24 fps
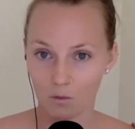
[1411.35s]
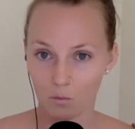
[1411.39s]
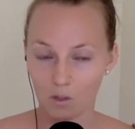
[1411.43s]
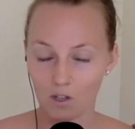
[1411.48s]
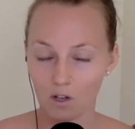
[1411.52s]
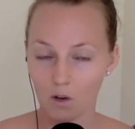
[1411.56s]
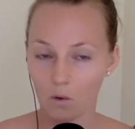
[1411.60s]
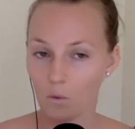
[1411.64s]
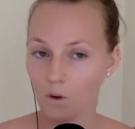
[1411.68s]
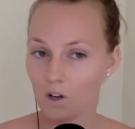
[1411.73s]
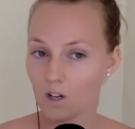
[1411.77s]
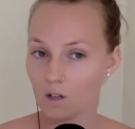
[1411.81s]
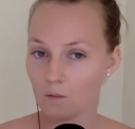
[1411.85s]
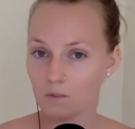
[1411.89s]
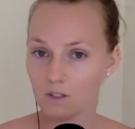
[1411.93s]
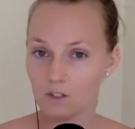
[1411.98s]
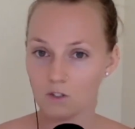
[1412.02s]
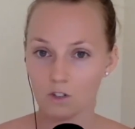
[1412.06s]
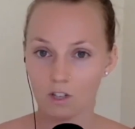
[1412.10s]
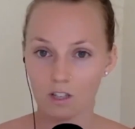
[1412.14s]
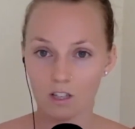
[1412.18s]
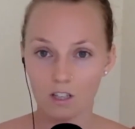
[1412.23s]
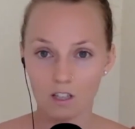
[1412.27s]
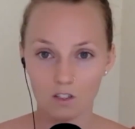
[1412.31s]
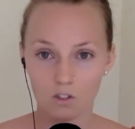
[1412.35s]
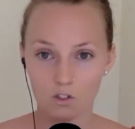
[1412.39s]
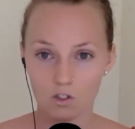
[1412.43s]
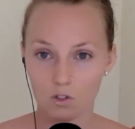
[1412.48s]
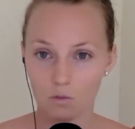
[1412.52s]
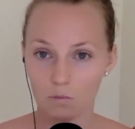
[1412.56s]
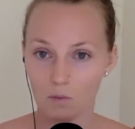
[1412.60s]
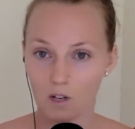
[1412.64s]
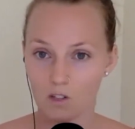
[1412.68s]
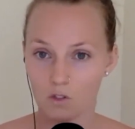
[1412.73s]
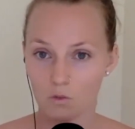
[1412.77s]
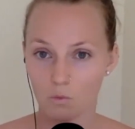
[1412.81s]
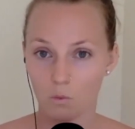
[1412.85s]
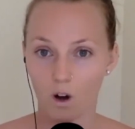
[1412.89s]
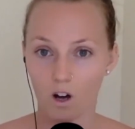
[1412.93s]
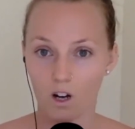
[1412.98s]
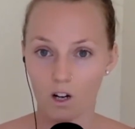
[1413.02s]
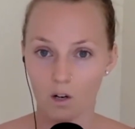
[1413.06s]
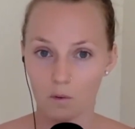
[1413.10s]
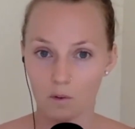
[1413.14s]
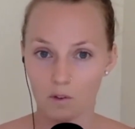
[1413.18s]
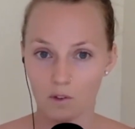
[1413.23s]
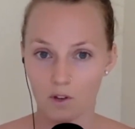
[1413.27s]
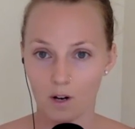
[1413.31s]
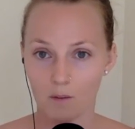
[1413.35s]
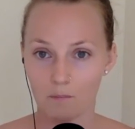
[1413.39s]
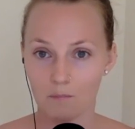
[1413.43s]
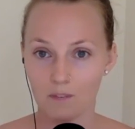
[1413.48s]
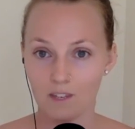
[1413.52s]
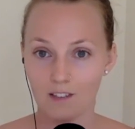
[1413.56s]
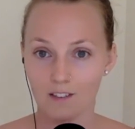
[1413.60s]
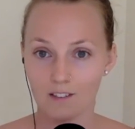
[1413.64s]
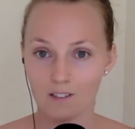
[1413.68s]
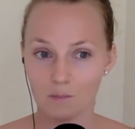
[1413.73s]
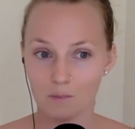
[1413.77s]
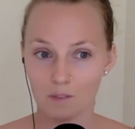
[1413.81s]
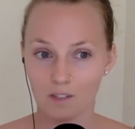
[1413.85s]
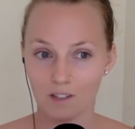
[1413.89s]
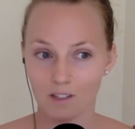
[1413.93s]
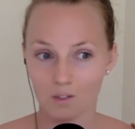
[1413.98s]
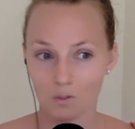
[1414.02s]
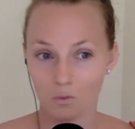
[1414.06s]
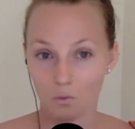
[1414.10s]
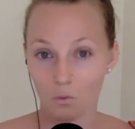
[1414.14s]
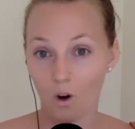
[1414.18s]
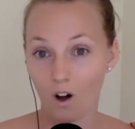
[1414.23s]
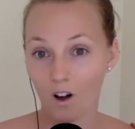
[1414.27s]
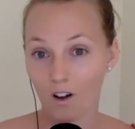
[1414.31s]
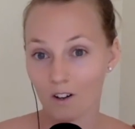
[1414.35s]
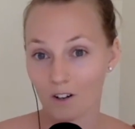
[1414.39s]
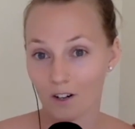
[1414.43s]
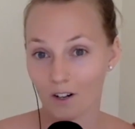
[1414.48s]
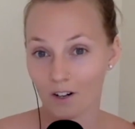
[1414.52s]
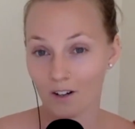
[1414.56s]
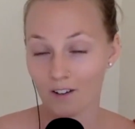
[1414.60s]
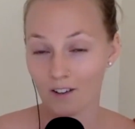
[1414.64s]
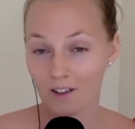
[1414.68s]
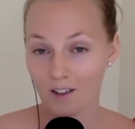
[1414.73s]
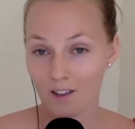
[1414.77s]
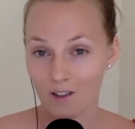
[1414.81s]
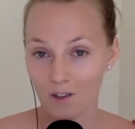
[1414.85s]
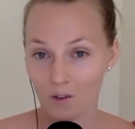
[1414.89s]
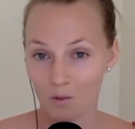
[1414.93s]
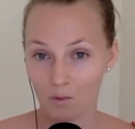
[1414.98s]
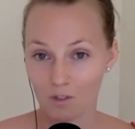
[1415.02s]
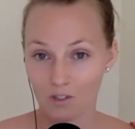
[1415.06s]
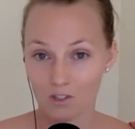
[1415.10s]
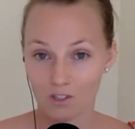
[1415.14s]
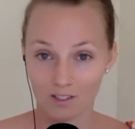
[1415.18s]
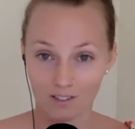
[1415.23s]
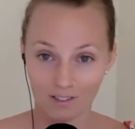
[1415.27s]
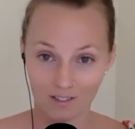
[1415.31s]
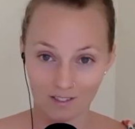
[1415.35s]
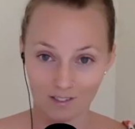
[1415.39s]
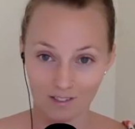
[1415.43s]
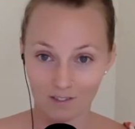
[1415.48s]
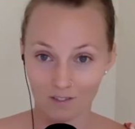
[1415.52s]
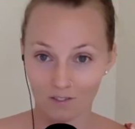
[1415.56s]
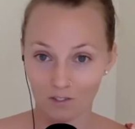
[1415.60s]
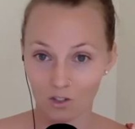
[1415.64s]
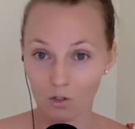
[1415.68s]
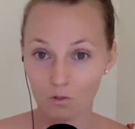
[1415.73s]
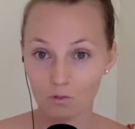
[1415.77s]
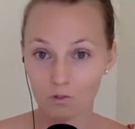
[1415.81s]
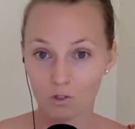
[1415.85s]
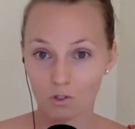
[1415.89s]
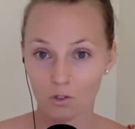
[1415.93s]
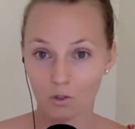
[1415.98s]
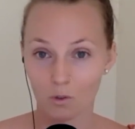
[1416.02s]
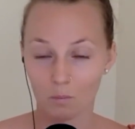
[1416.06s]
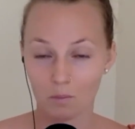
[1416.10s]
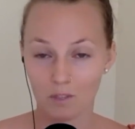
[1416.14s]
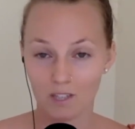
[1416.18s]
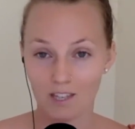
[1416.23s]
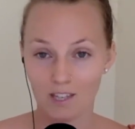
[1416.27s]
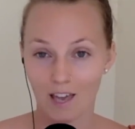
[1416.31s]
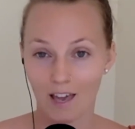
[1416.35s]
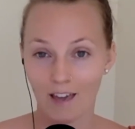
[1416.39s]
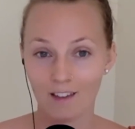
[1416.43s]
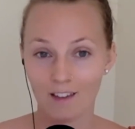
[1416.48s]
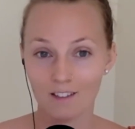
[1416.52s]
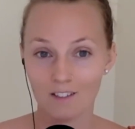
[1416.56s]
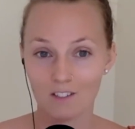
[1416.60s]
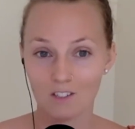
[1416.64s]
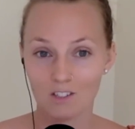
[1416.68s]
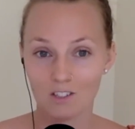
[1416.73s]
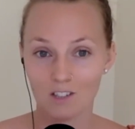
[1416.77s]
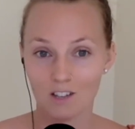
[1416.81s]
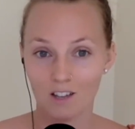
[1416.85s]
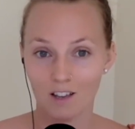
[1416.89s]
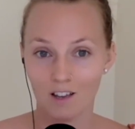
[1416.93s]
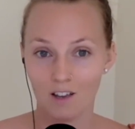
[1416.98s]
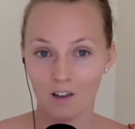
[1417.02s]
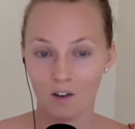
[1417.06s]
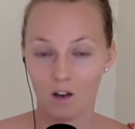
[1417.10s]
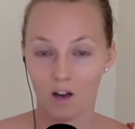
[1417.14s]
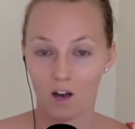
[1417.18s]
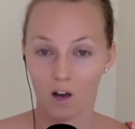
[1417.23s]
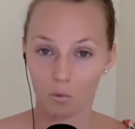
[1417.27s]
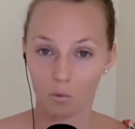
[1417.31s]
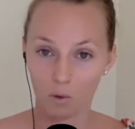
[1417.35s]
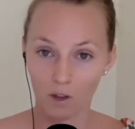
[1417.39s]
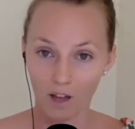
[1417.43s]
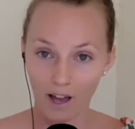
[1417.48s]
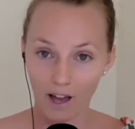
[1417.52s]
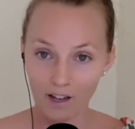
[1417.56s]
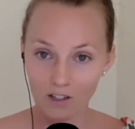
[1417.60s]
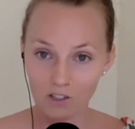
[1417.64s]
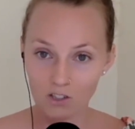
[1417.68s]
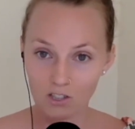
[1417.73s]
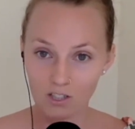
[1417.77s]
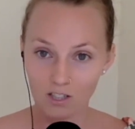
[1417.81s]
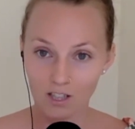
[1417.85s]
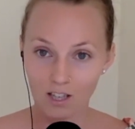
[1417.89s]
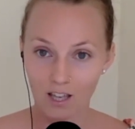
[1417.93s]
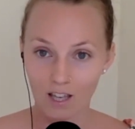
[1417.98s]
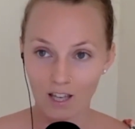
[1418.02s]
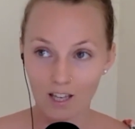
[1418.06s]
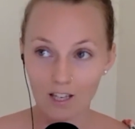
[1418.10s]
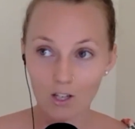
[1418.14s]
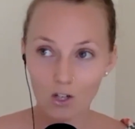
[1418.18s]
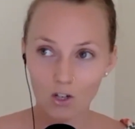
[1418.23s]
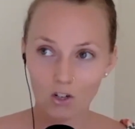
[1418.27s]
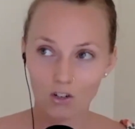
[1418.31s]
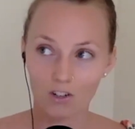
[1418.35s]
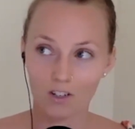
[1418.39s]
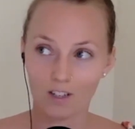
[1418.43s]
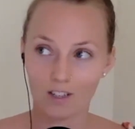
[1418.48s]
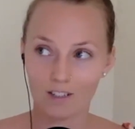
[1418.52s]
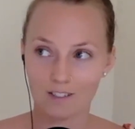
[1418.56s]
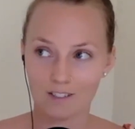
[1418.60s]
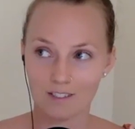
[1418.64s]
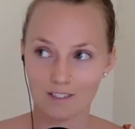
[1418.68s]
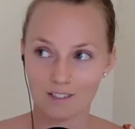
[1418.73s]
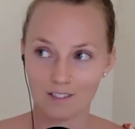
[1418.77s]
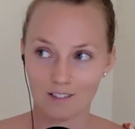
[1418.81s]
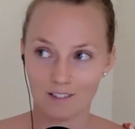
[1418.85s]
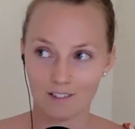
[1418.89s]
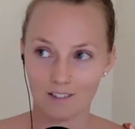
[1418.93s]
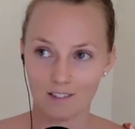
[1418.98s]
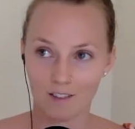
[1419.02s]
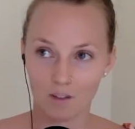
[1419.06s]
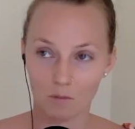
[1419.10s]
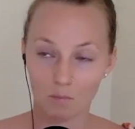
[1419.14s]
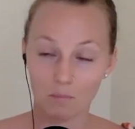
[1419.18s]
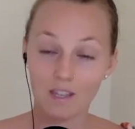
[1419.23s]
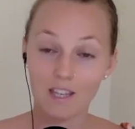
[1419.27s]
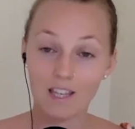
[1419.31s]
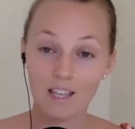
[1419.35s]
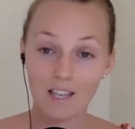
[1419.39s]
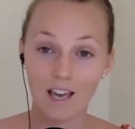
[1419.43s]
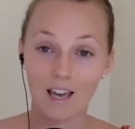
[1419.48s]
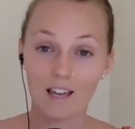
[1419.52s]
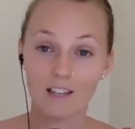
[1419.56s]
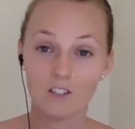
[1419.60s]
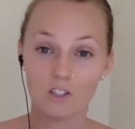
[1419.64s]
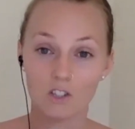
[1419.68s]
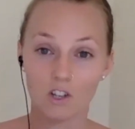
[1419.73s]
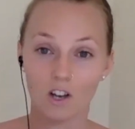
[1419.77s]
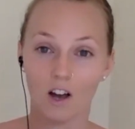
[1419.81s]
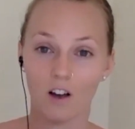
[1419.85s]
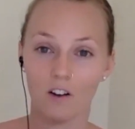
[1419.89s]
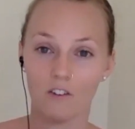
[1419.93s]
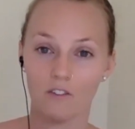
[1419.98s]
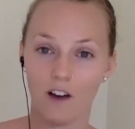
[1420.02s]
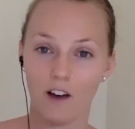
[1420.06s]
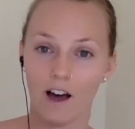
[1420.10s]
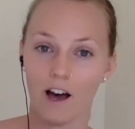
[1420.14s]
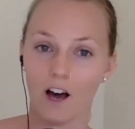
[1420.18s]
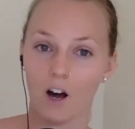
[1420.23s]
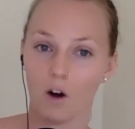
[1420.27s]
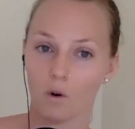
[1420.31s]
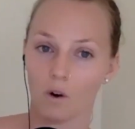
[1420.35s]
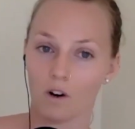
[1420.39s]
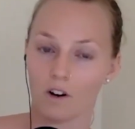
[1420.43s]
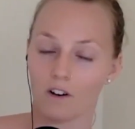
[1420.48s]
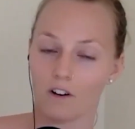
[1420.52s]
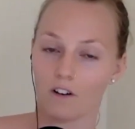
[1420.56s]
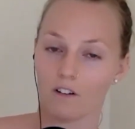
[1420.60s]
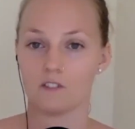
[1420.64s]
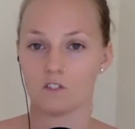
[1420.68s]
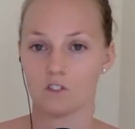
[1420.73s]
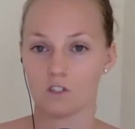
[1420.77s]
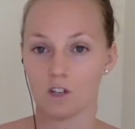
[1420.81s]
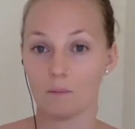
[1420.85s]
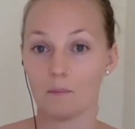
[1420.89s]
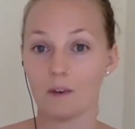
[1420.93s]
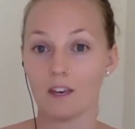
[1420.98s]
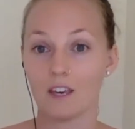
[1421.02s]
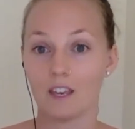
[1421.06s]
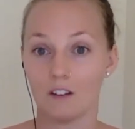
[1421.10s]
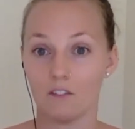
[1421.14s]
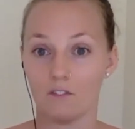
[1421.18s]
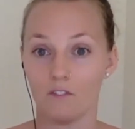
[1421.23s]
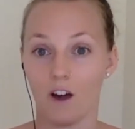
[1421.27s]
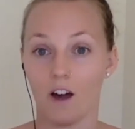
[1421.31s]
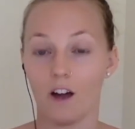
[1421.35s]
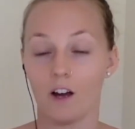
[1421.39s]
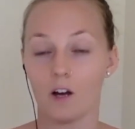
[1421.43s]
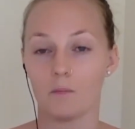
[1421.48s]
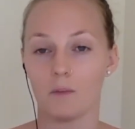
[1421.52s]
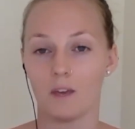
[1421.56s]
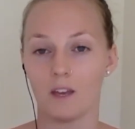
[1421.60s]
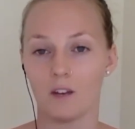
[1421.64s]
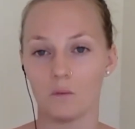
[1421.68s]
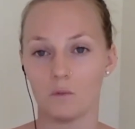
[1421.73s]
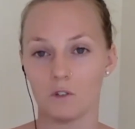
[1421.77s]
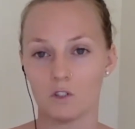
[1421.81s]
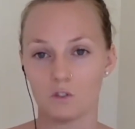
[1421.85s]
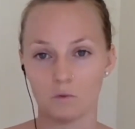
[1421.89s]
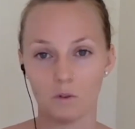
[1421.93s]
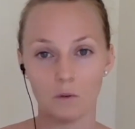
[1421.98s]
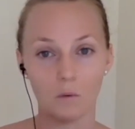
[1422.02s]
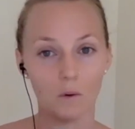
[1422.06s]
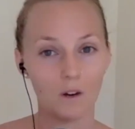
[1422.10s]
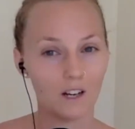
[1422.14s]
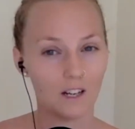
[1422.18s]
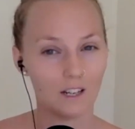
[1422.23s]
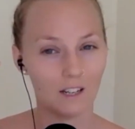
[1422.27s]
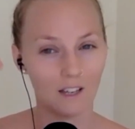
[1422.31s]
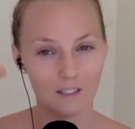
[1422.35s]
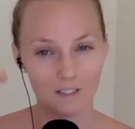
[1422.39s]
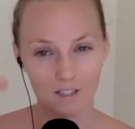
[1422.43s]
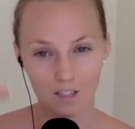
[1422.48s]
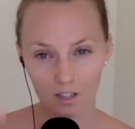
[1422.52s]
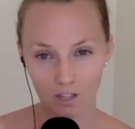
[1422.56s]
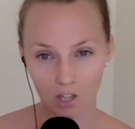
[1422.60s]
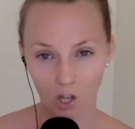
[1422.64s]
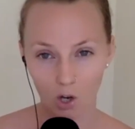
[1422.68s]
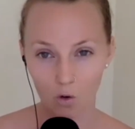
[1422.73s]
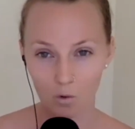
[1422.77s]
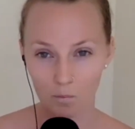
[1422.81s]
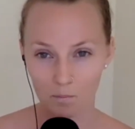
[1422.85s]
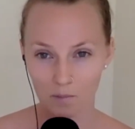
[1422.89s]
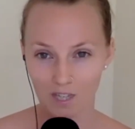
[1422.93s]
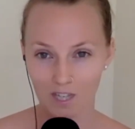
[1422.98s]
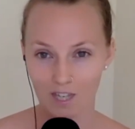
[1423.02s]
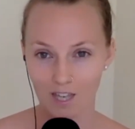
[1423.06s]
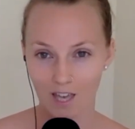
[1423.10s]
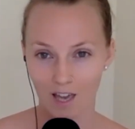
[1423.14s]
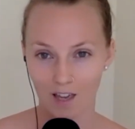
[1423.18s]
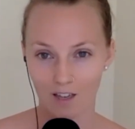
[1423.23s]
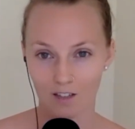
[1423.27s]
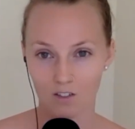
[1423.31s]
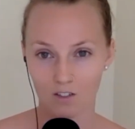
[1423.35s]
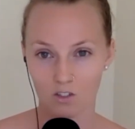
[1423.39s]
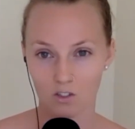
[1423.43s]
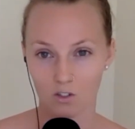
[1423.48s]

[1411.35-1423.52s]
We don't want to be drinking too much water with our meals, because water, which is neutral pH, will actually increase the pH of our stomach environment, which we want a nice low pH.